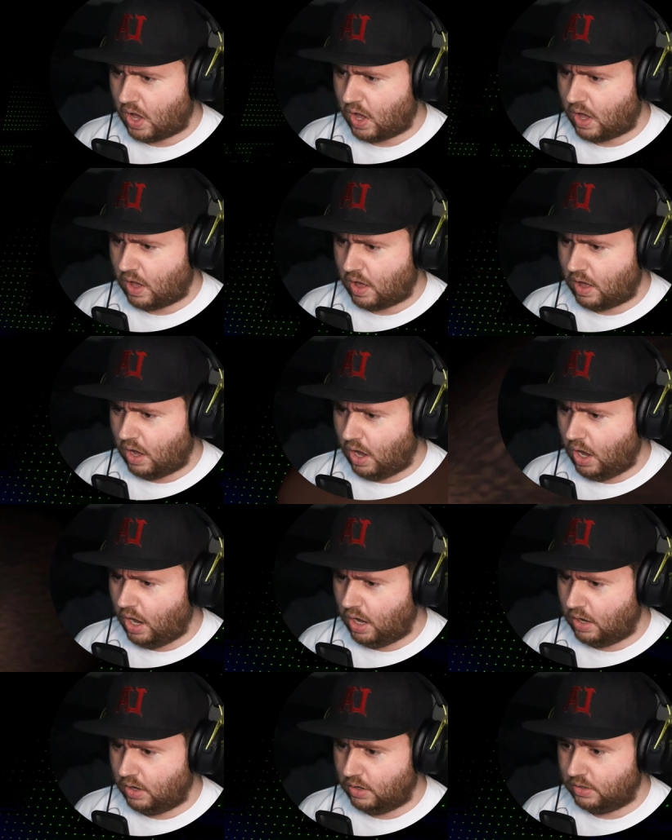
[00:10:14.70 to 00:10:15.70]
we fucked, we fucked, oh,
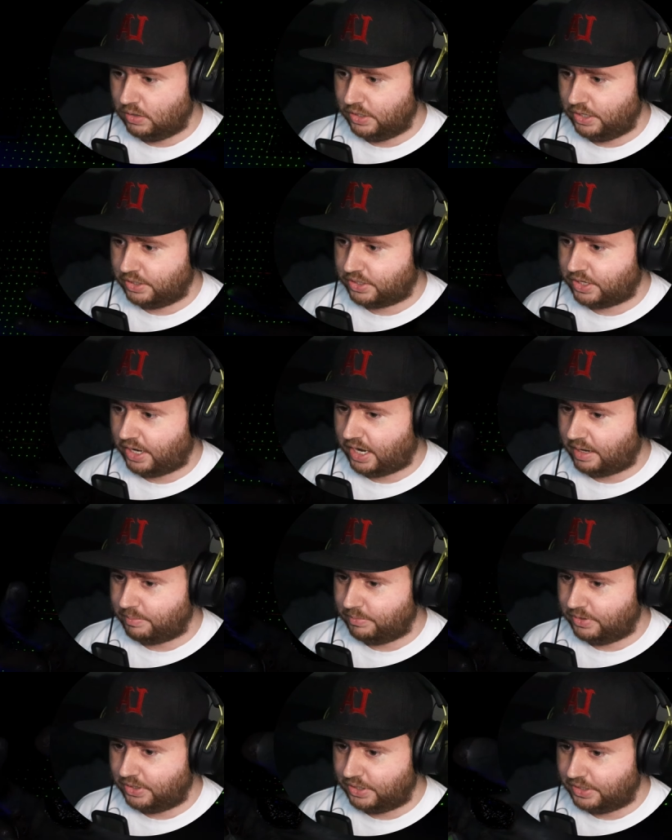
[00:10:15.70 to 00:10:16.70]
we fucked. Oh, it got
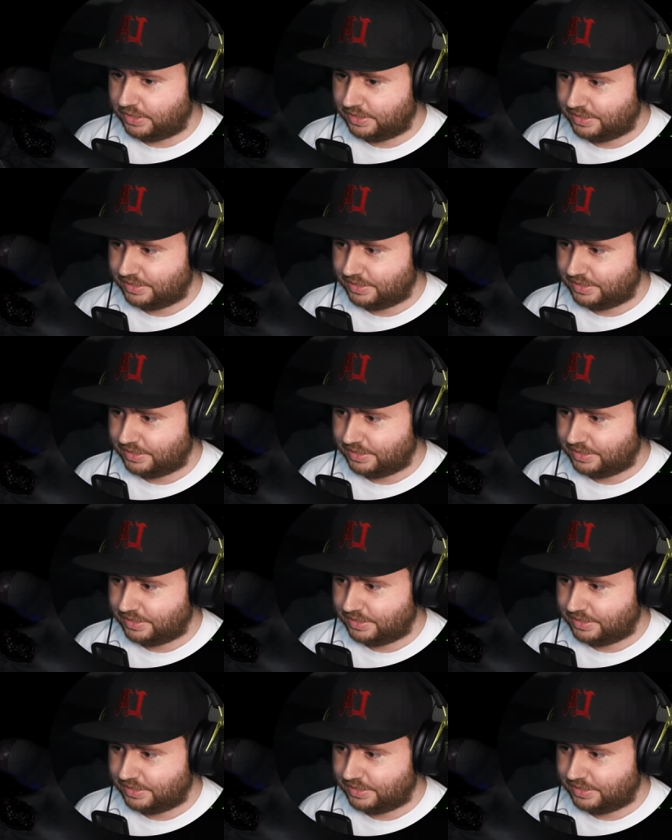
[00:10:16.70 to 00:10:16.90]
me.